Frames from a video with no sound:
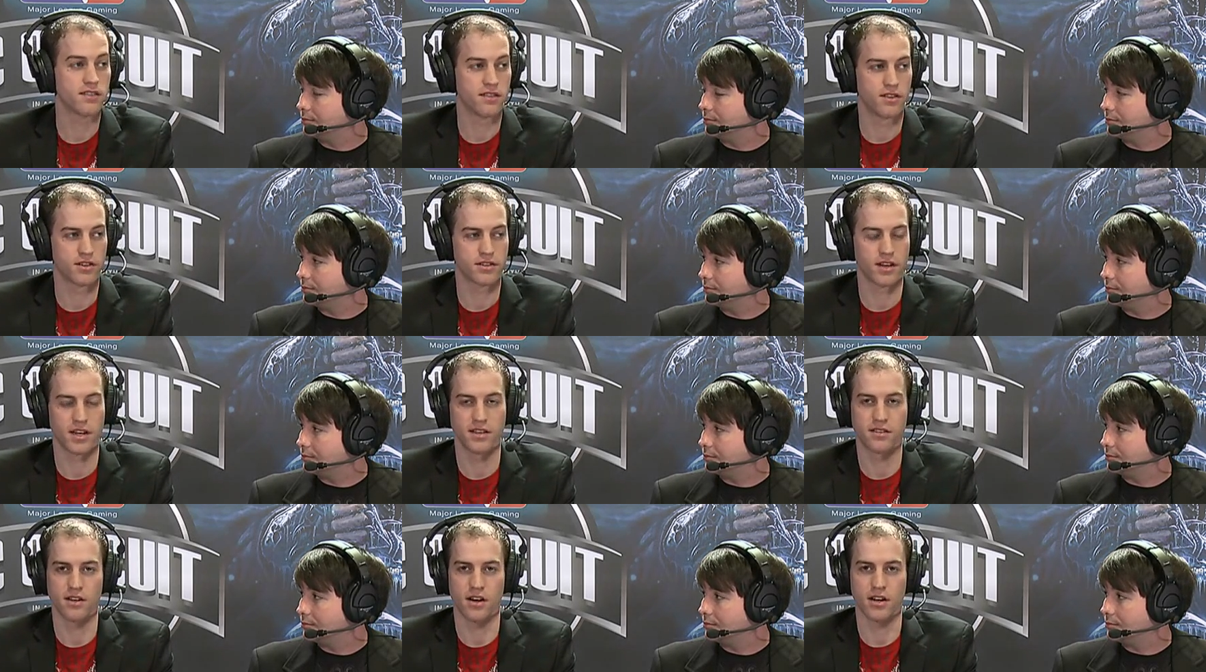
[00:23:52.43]
Speaker 1: It looks like
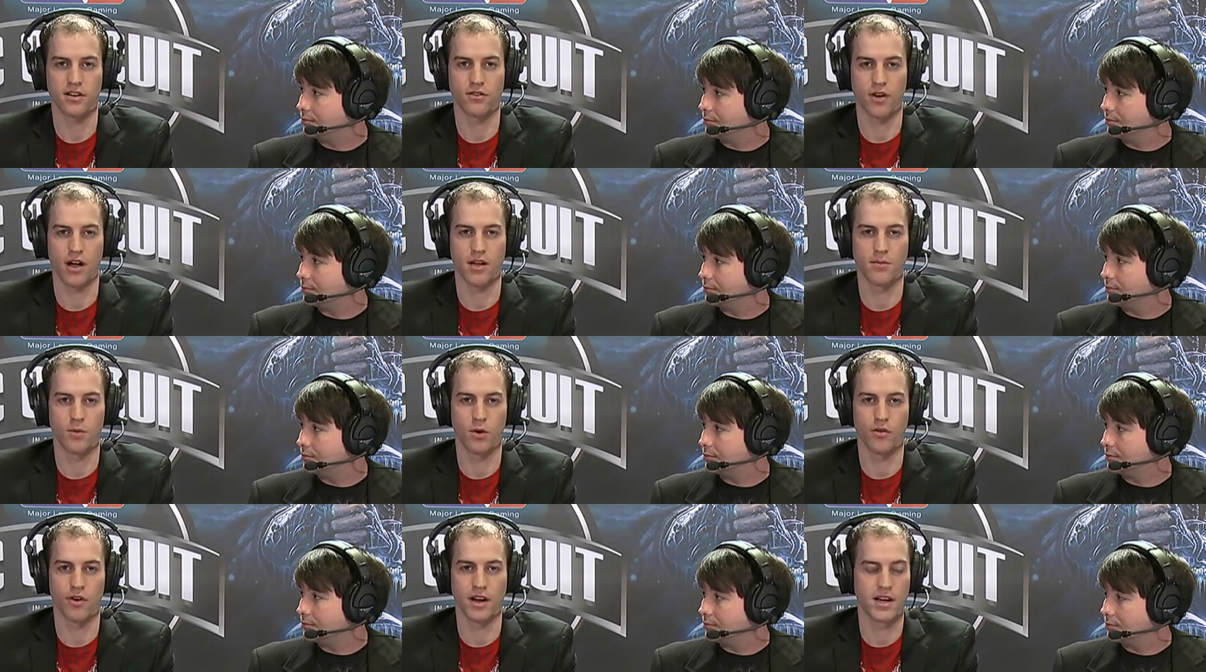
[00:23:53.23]
he's talking to Ryan
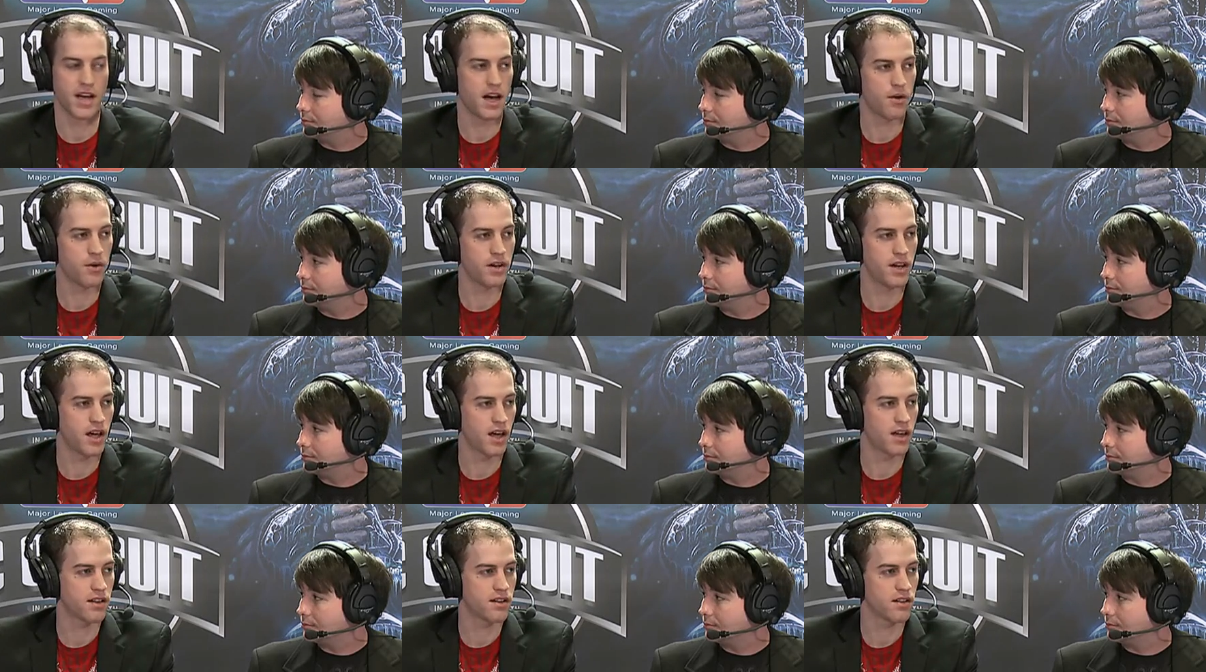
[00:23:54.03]
Moore right now and
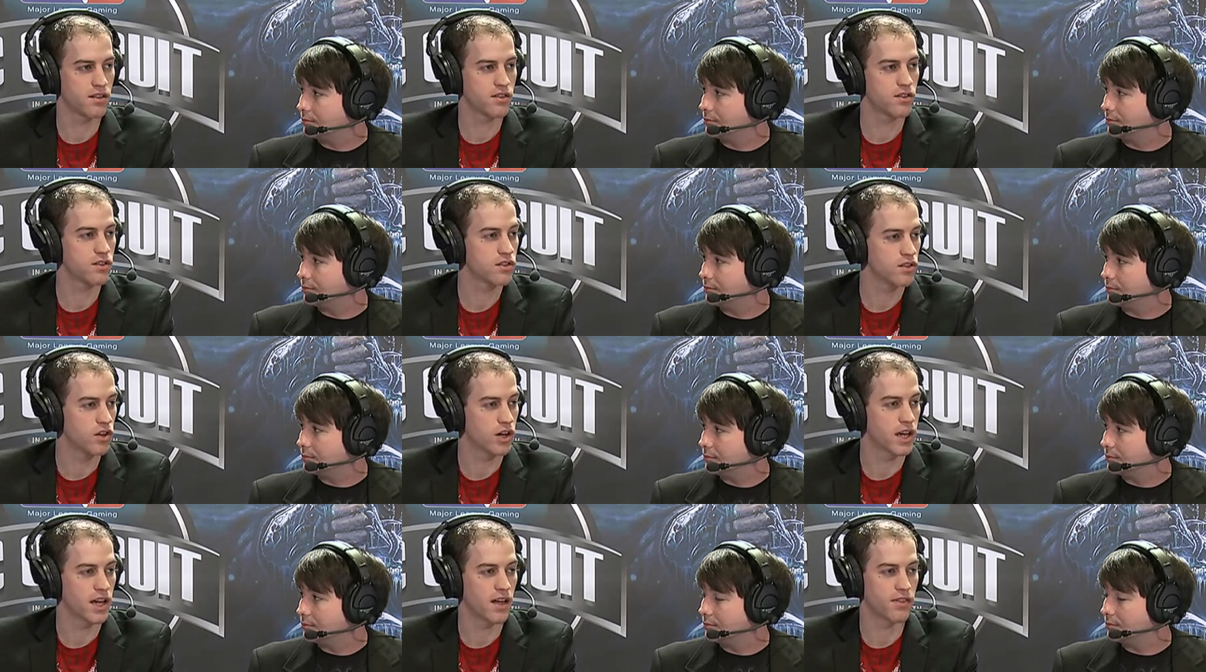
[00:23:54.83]
uh,
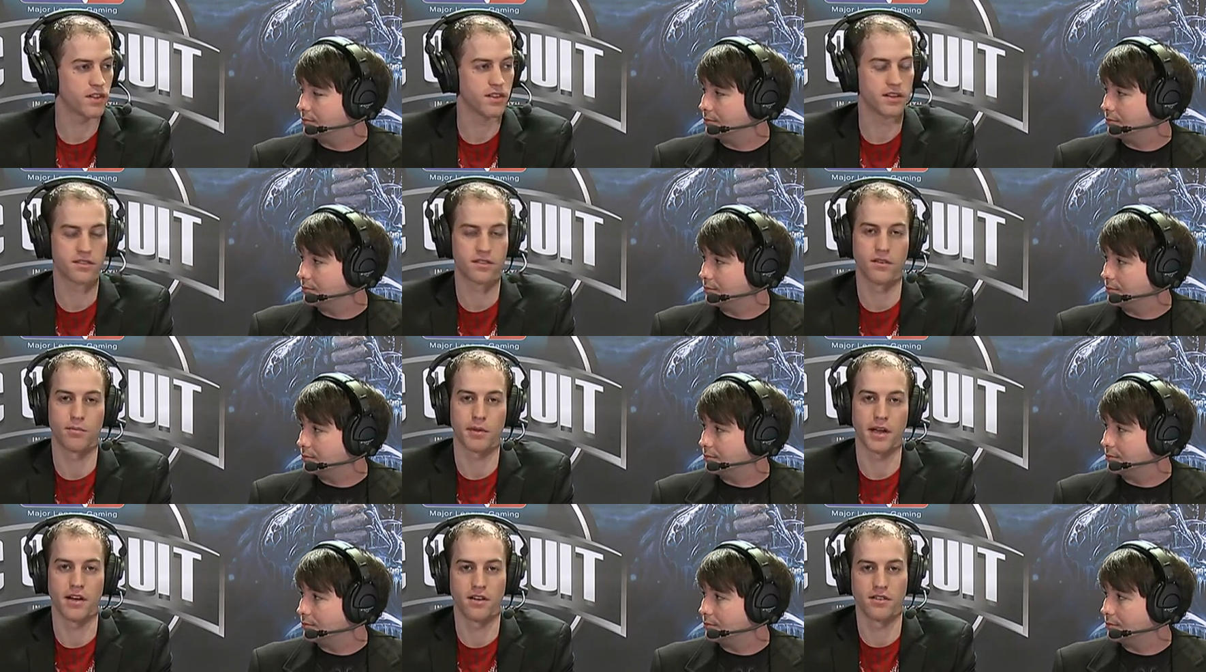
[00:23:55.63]
looking at the list of
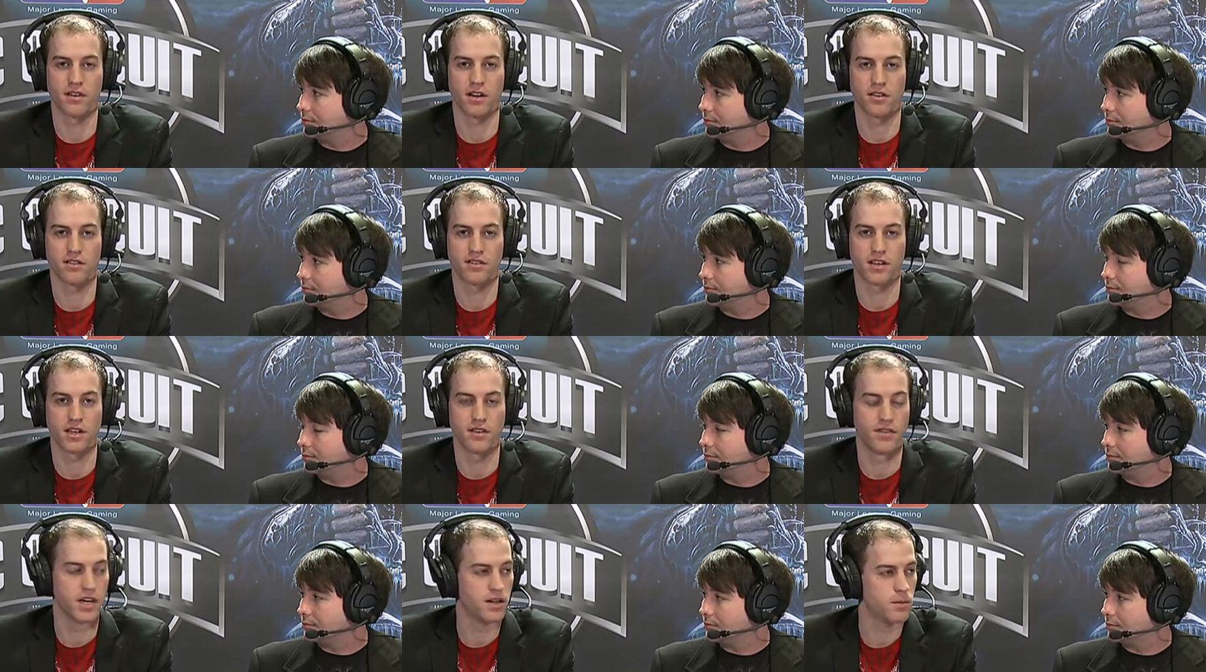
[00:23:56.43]
players that are still
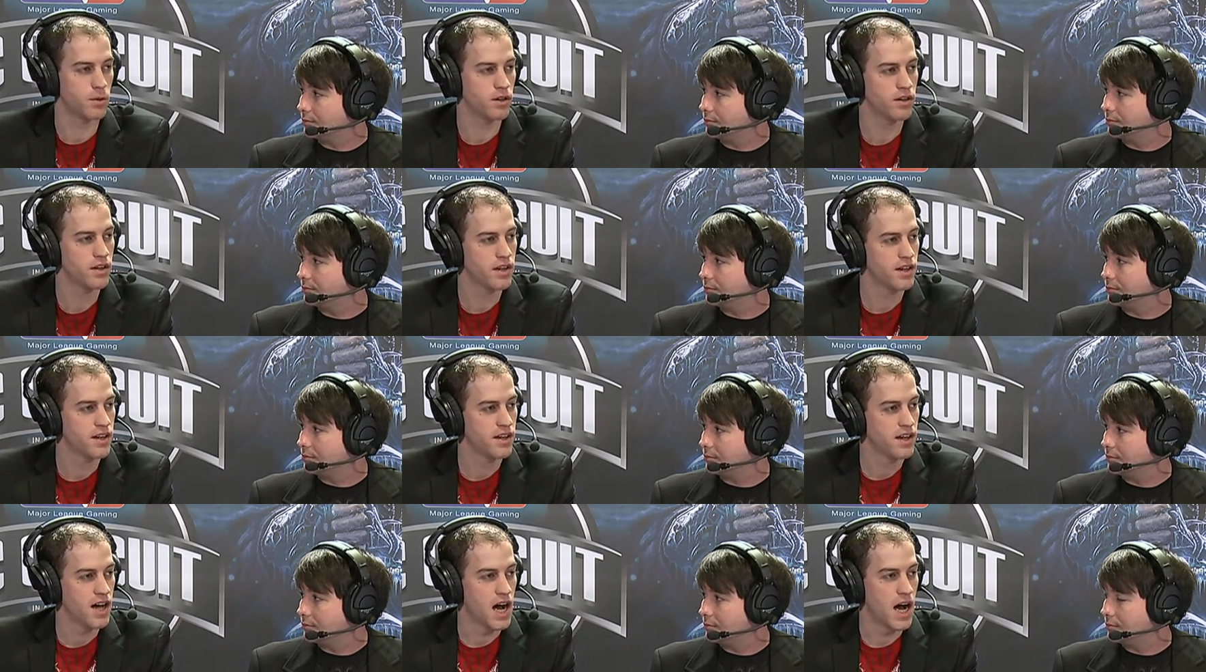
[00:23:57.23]
available.
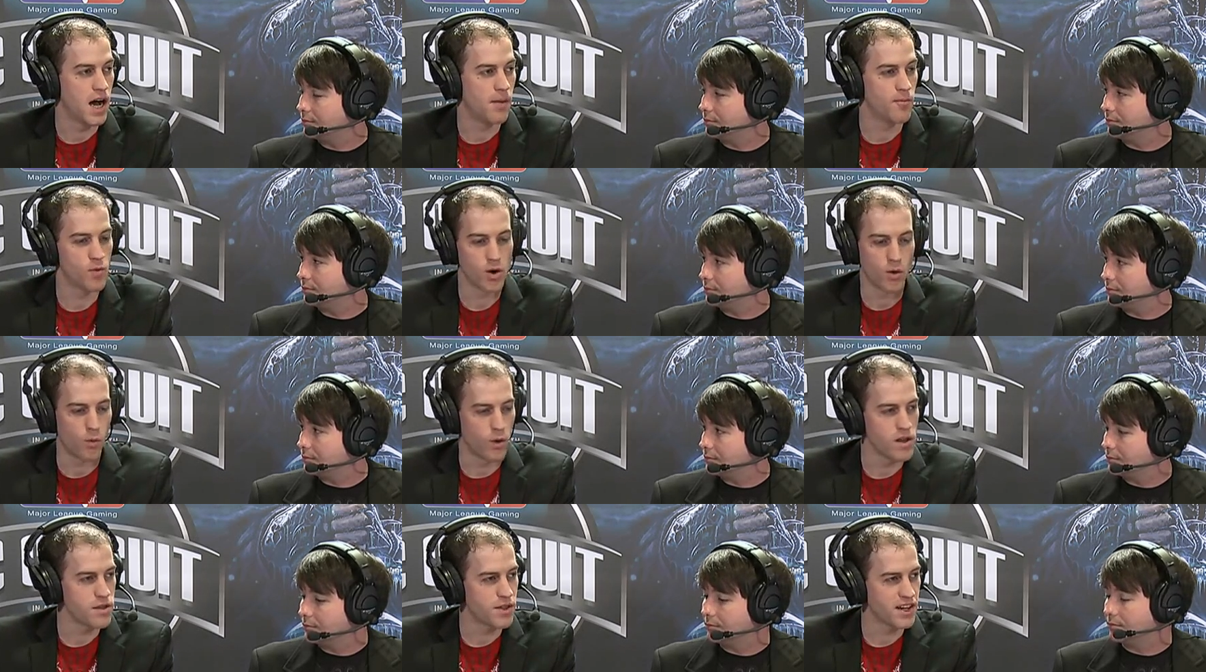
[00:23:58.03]
Um,
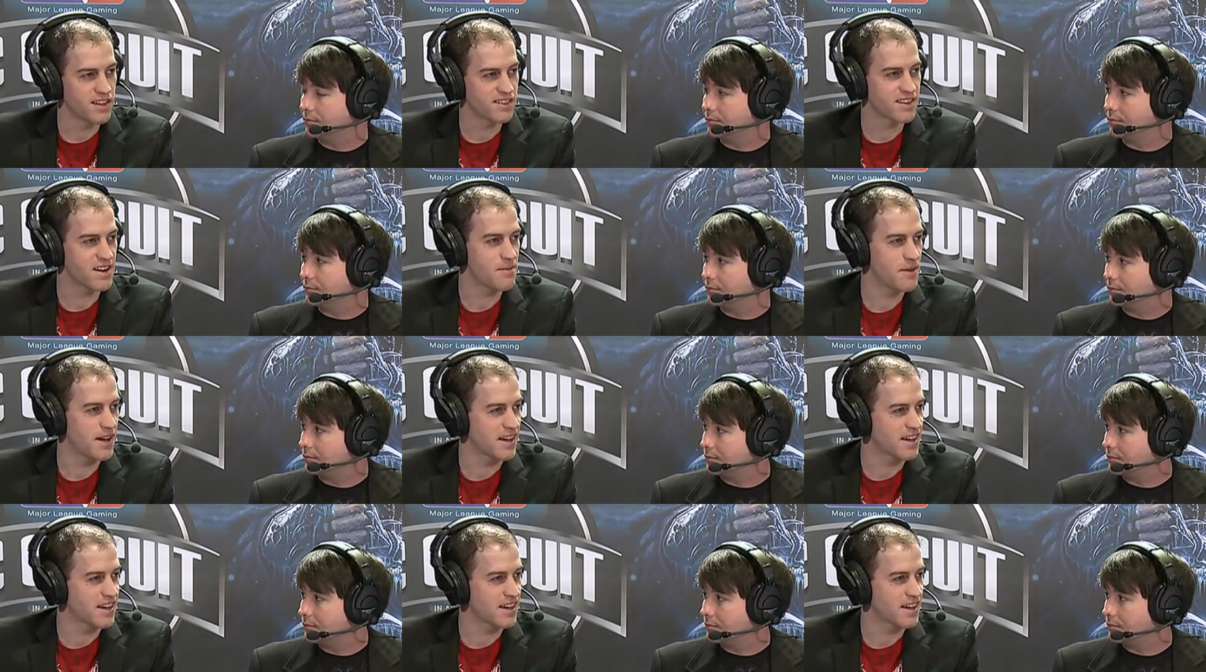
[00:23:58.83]
what do you think he's going to pick?